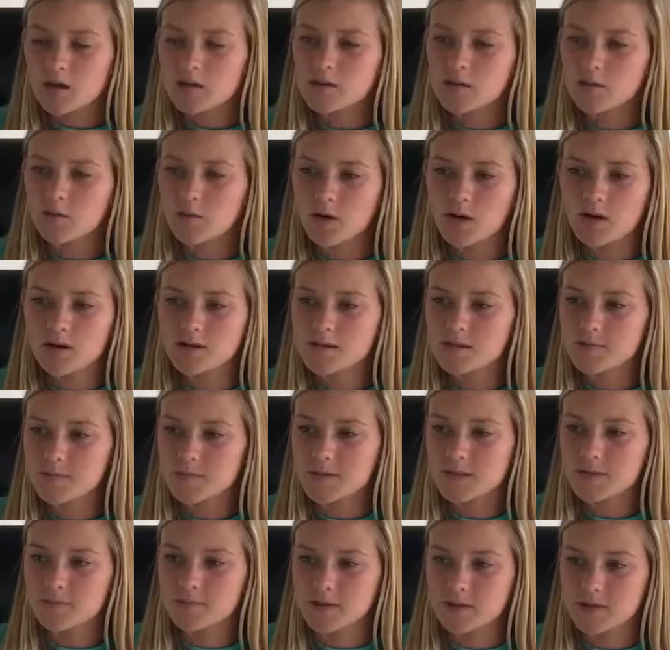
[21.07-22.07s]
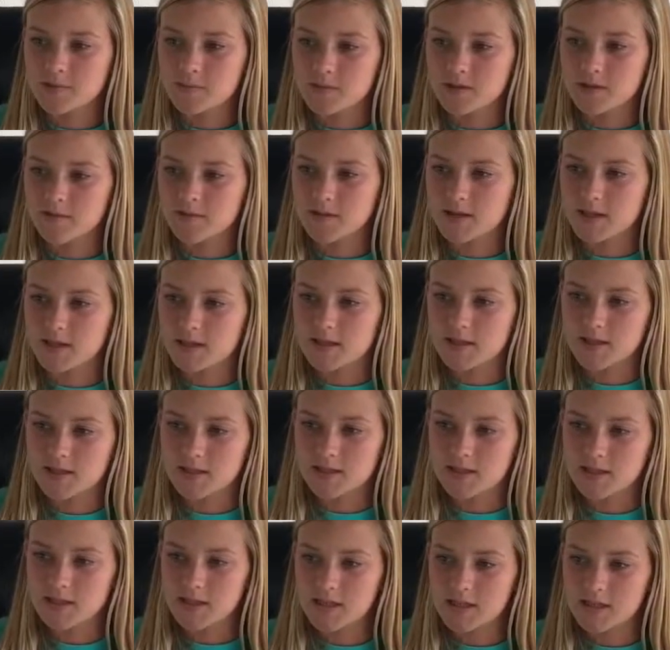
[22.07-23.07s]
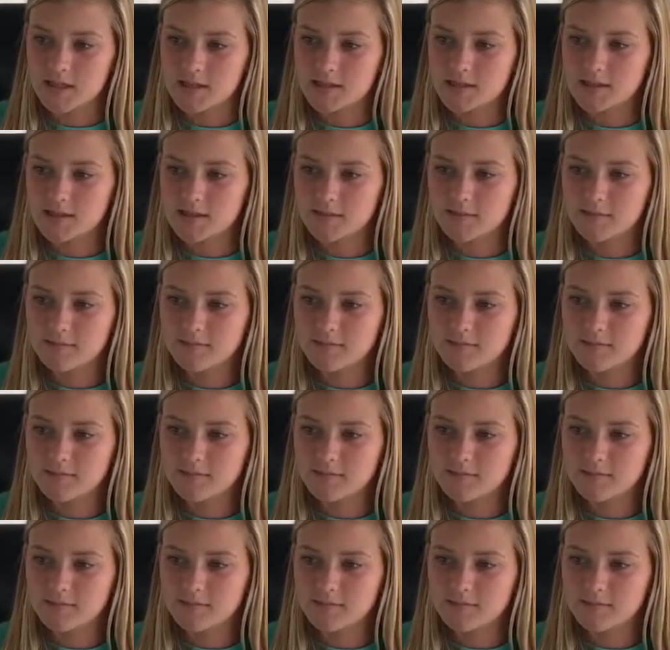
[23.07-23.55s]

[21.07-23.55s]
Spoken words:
So what are some symptoms of this disease?